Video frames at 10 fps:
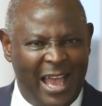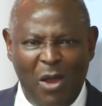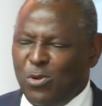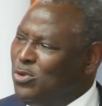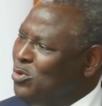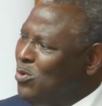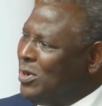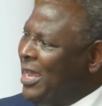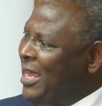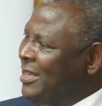How do you
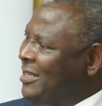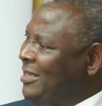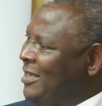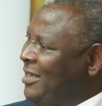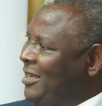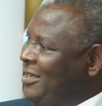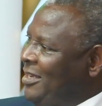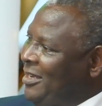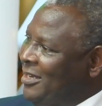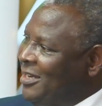get
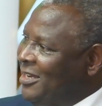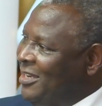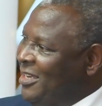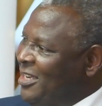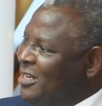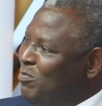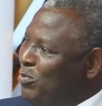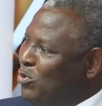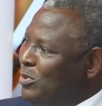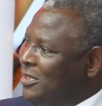
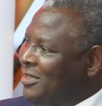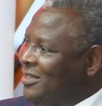input,